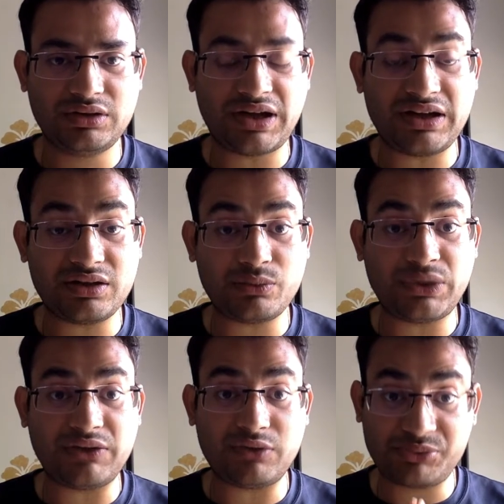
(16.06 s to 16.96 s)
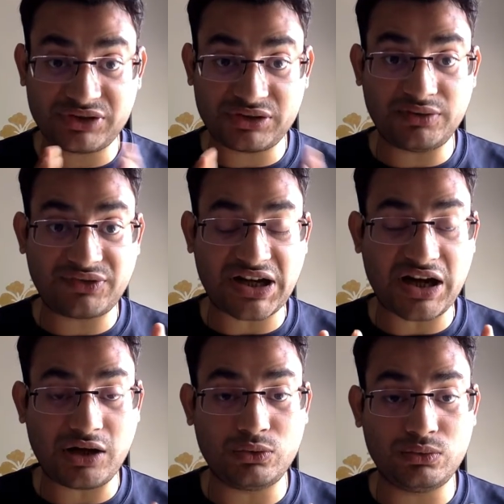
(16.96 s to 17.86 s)
And we have observed
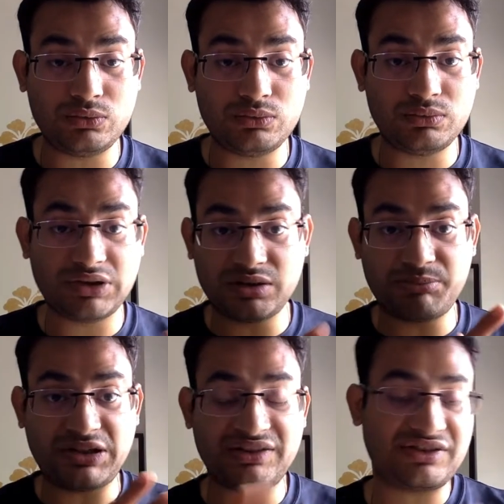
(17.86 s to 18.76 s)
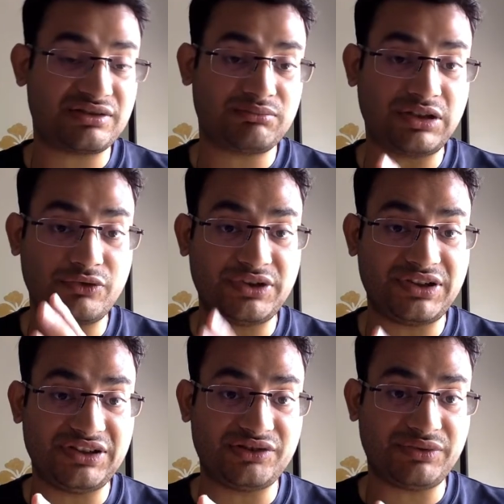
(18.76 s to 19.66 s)
how, in the past 100
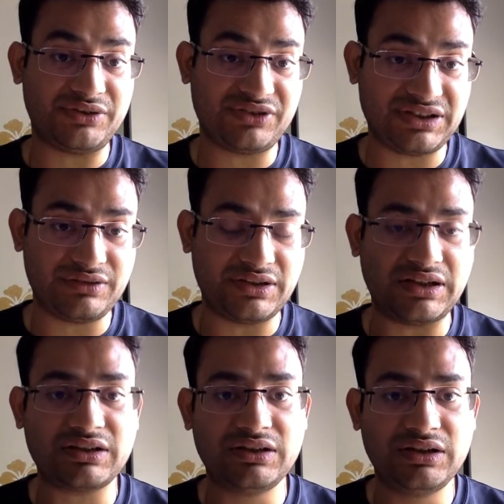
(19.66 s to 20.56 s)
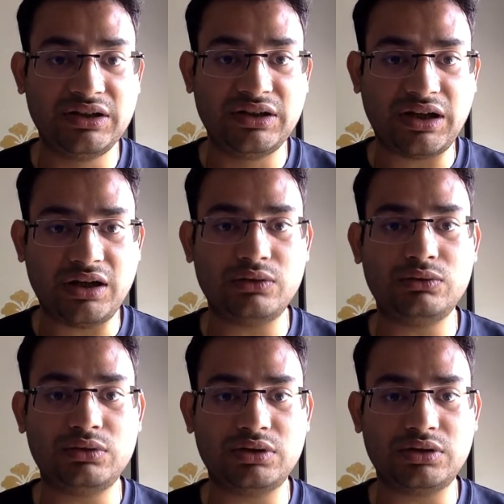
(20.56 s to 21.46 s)
years, we have seen that
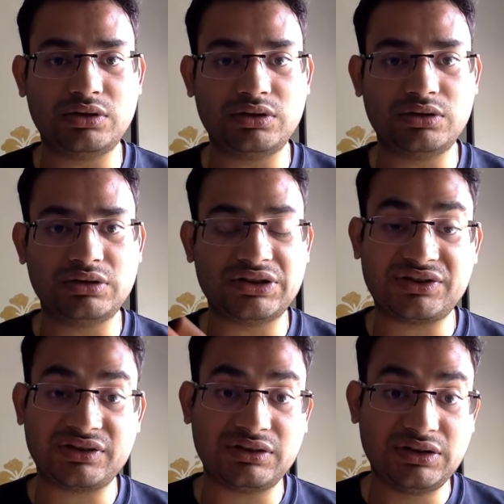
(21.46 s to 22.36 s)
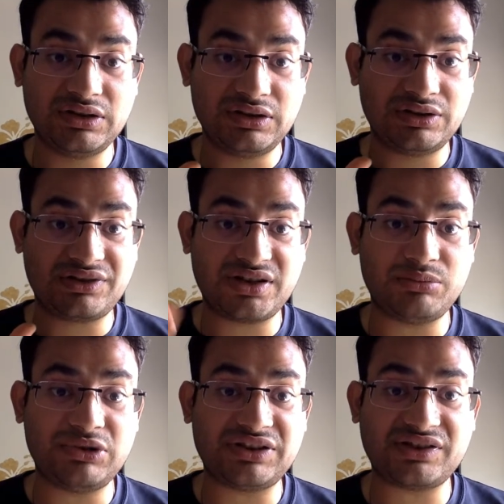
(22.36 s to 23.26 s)
how this
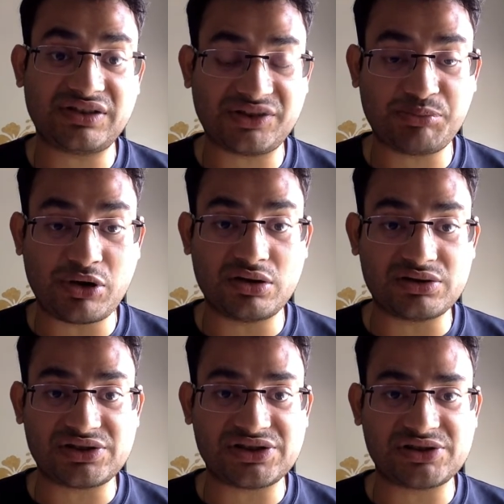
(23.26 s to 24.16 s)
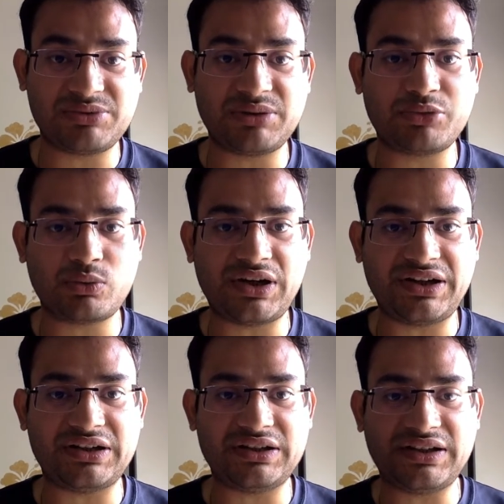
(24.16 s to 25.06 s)
stimulus response is being
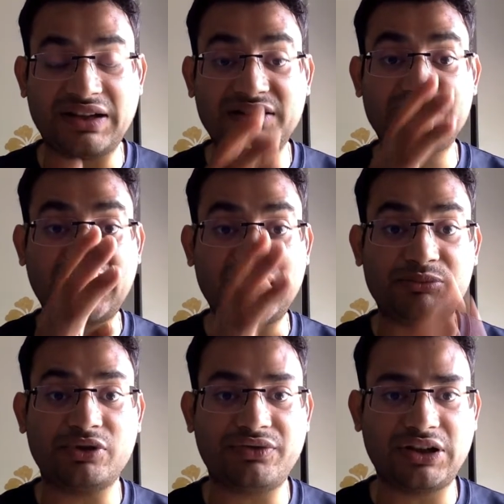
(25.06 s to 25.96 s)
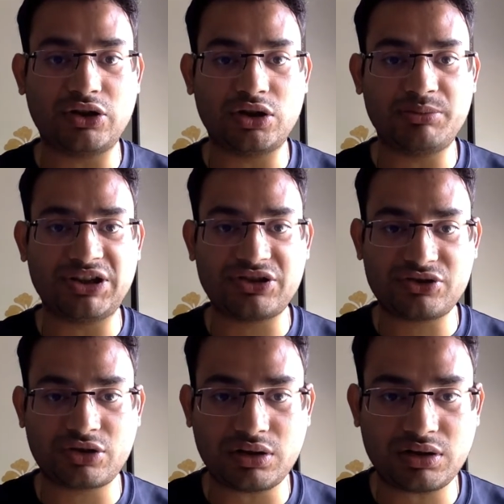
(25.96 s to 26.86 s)
provided at the times of economic
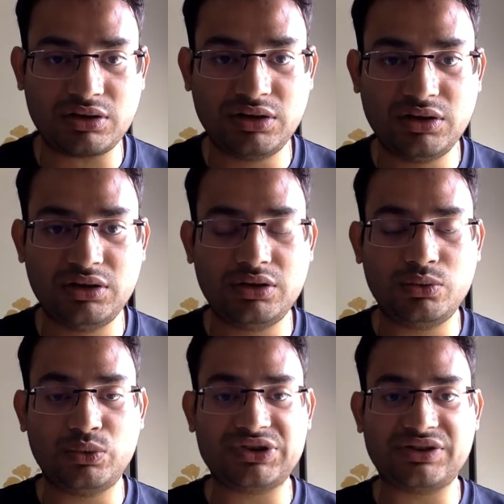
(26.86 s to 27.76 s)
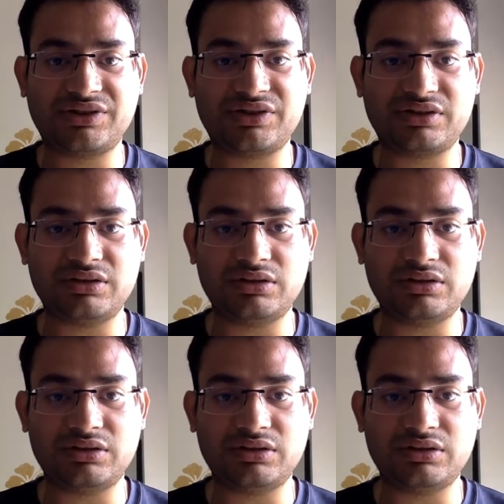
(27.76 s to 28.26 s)
shock, which is